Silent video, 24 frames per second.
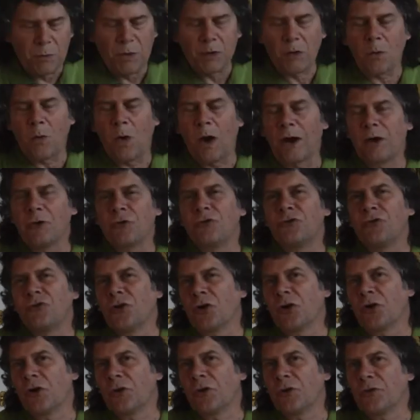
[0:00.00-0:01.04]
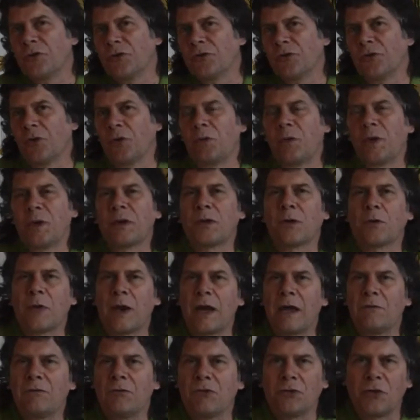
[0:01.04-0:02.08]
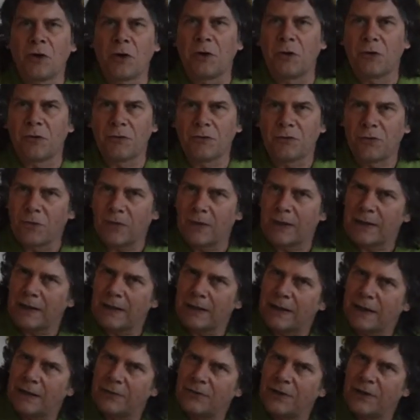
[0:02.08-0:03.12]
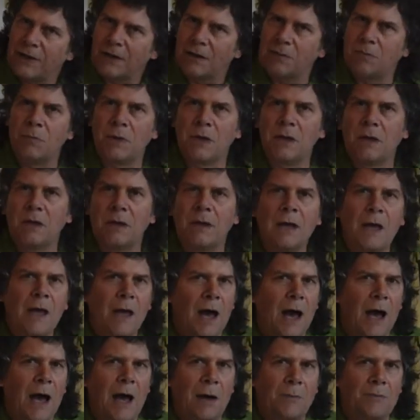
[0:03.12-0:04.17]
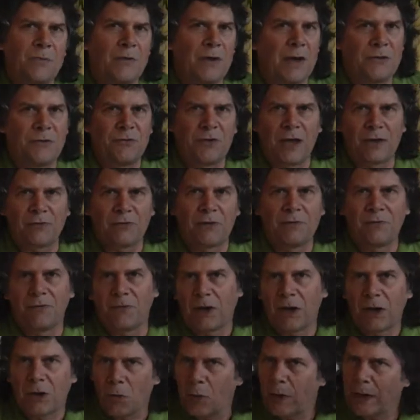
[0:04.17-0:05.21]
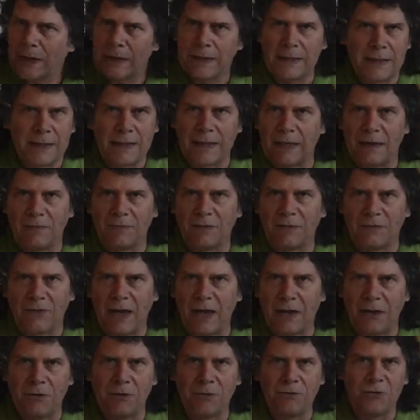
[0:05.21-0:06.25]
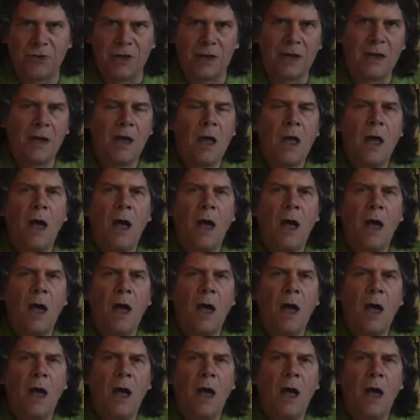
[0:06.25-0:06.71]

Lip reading: require sugars, so we crave sugars so that because it can be digested very quickly to give us energy.